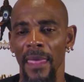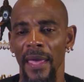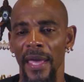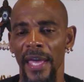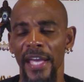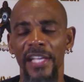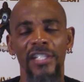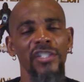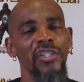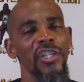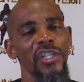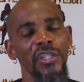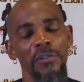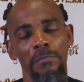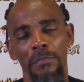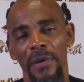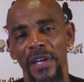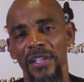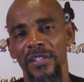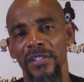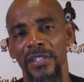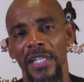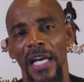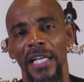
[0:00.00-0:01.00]
it's just
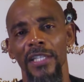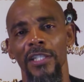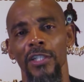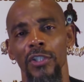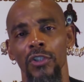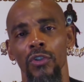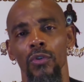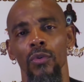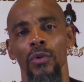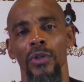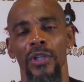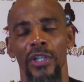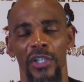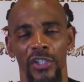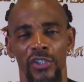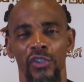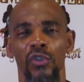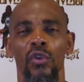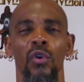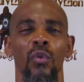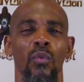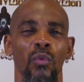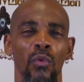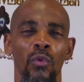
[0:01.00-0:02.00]
best not to do it, because
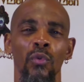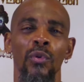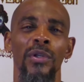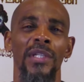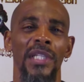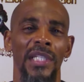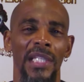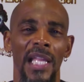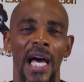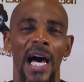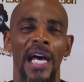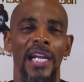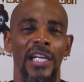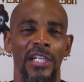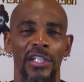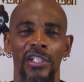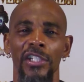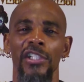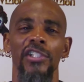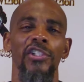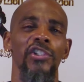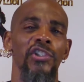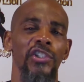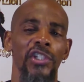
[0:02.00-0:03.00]
you'll ruin a lot of
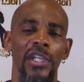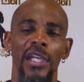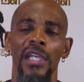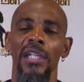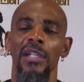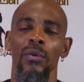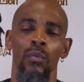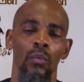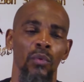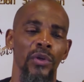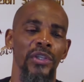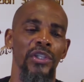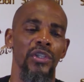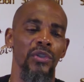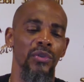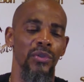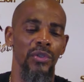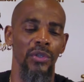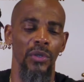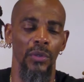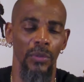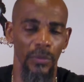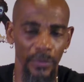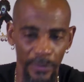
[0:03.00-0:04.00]
good shit when you
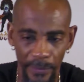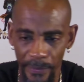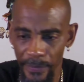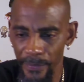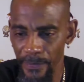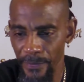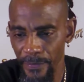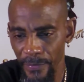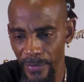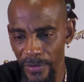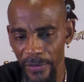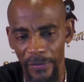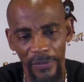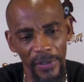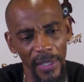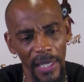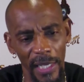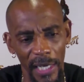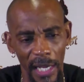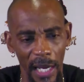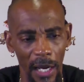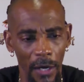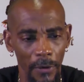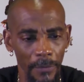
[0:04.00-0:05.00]
do,
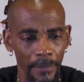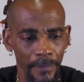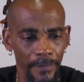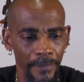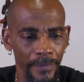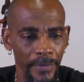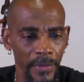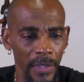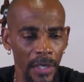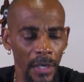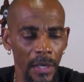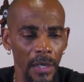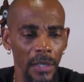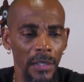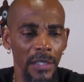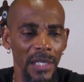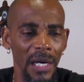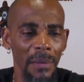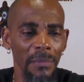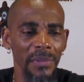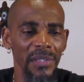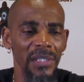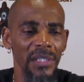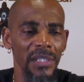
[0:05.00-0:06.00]
flat out.
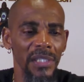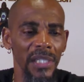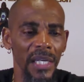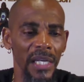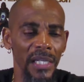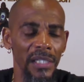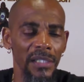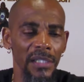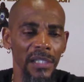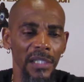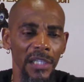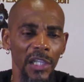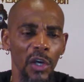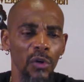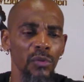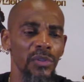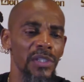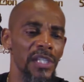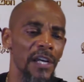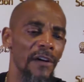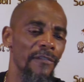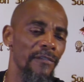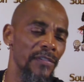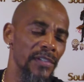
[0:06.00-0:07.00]
Number 6, low
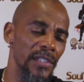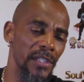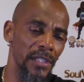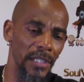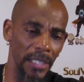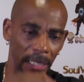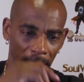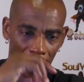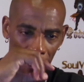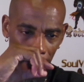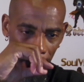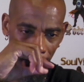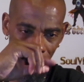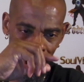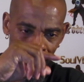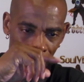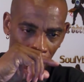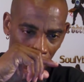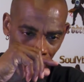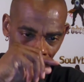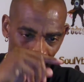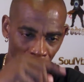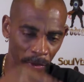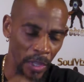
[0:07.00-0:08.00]
self-esteem.
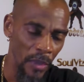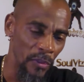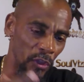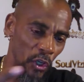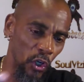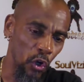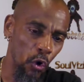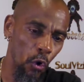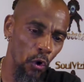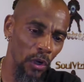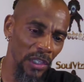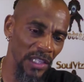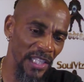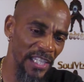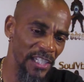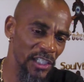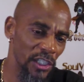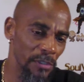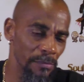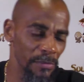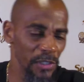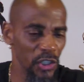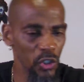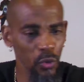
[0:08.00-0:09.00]
The
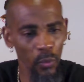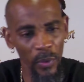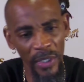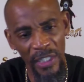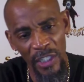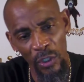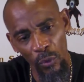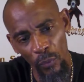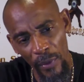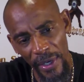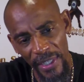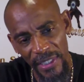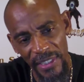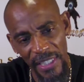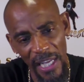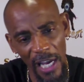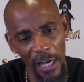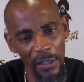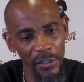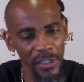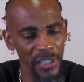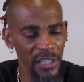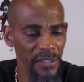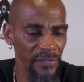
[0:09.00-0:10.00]
correlation between
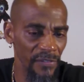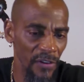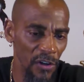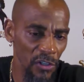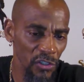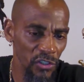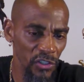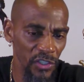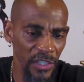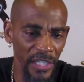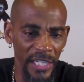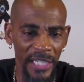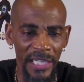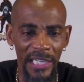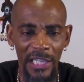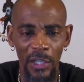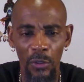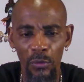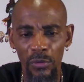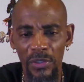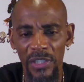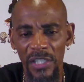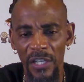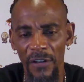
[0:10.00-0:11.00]
erectile dysfunction and
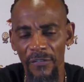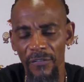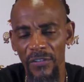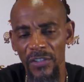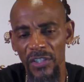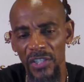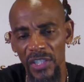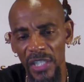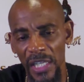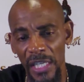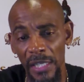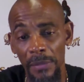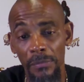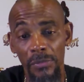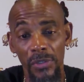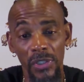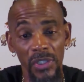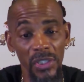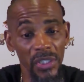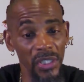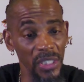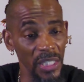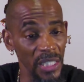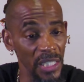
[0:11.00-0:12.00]
low self-esteem
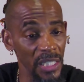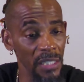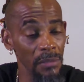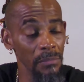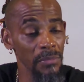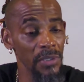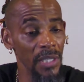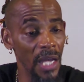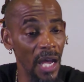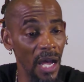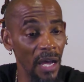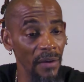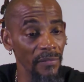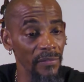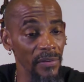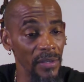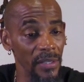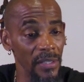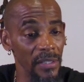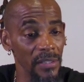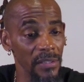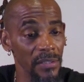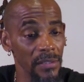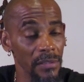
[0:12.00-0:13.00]
seems
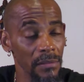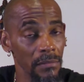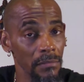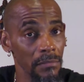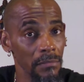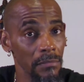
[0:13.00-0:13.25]
obvious.